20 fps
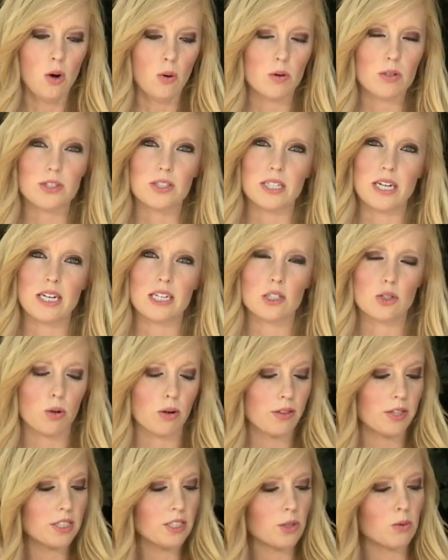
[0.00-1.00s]
Well,
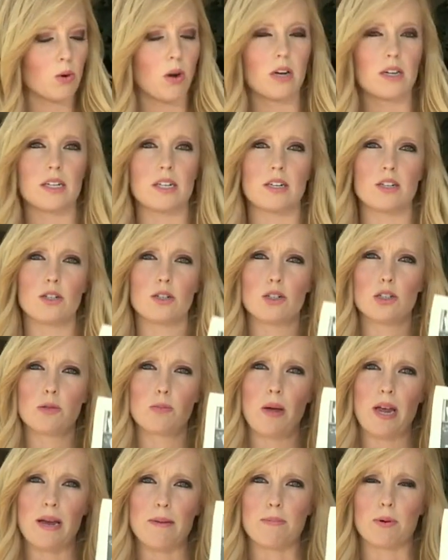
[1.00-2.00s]
Sandra, this Iranian
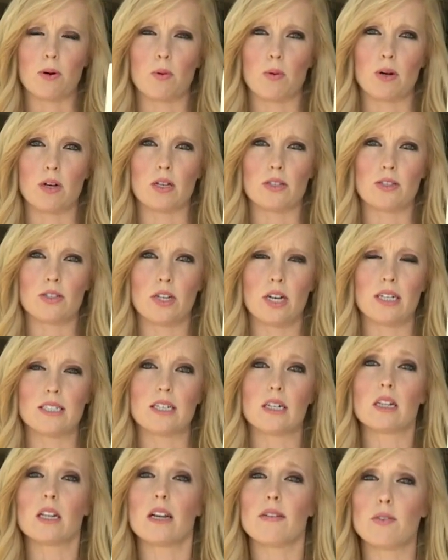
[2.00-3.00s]
newspaper was uh,
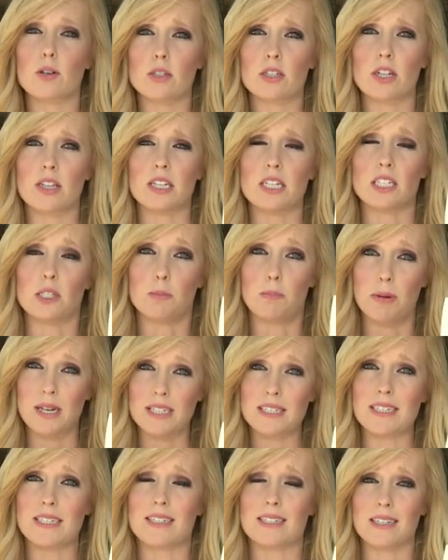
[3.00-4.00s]
delivered to these
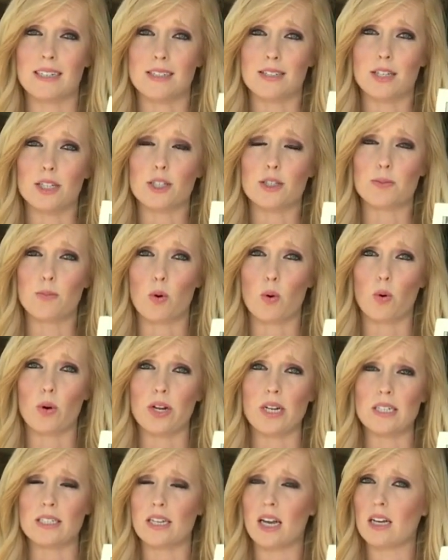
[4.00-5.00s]
businesses this
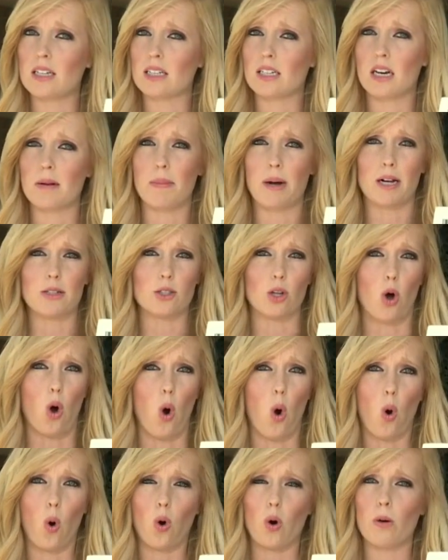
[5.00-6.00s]
morning, telling about the
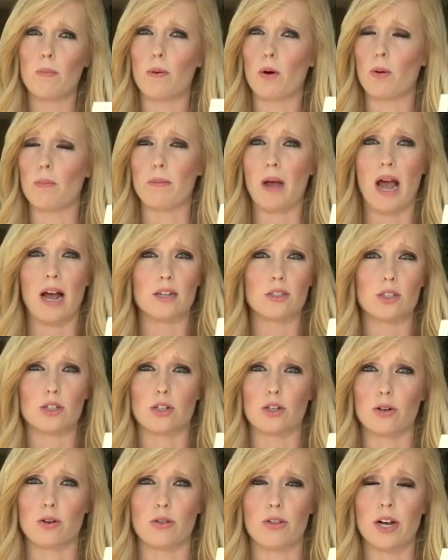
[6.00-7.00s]
horrible
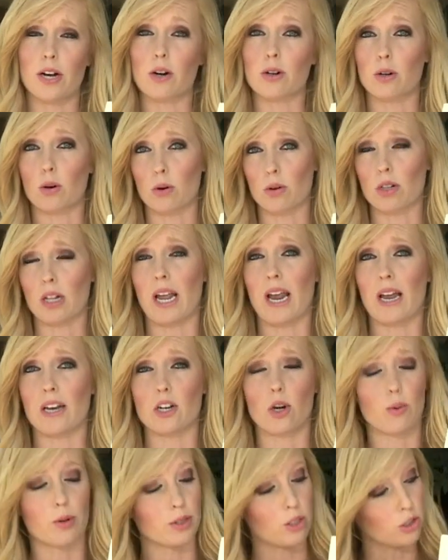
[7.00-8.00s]
massacre there in
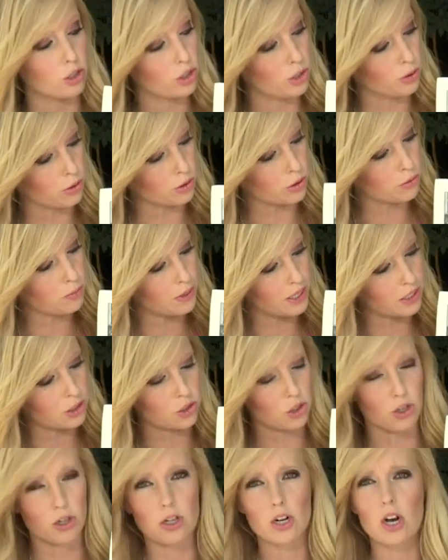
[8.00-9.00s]
Orlando with the shooter's
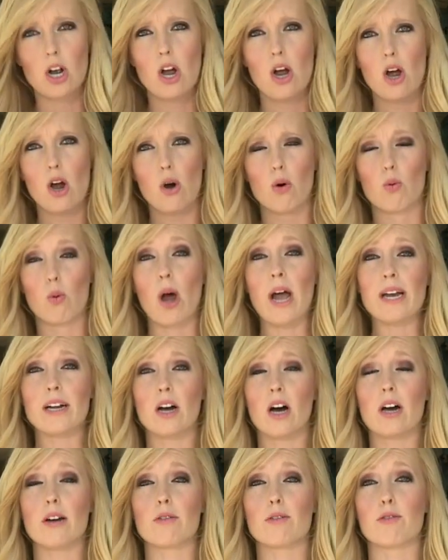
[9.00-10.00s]
picture right
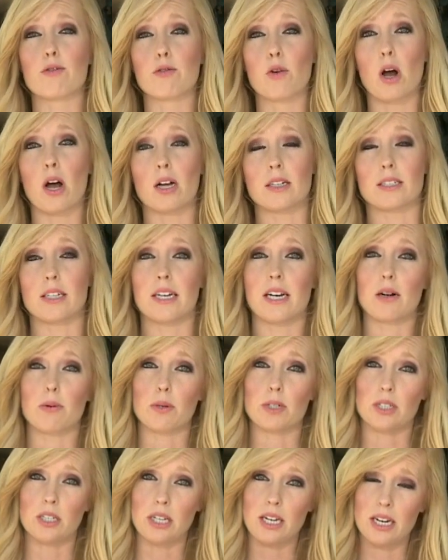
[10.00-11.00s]
on front. And it
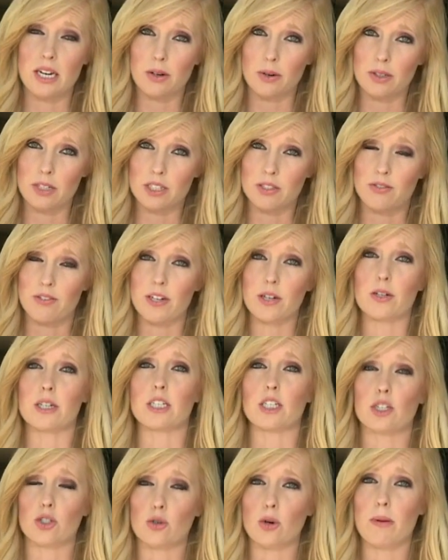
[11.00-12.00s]
was here in this very
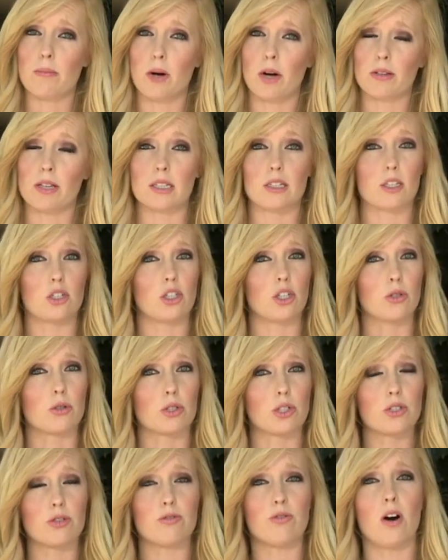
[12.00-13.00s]
strip mall that the
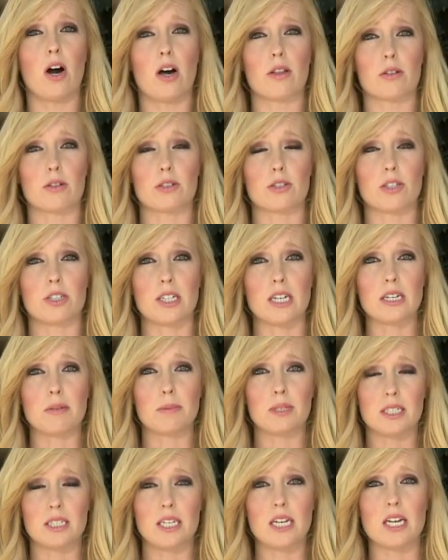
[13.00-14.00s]
shooter's father, Seddique
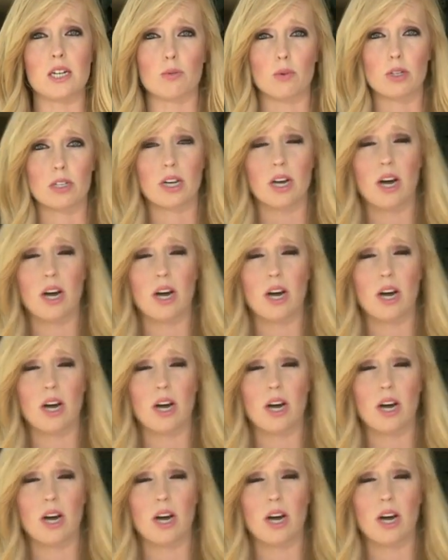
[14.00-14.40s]
Mateen, would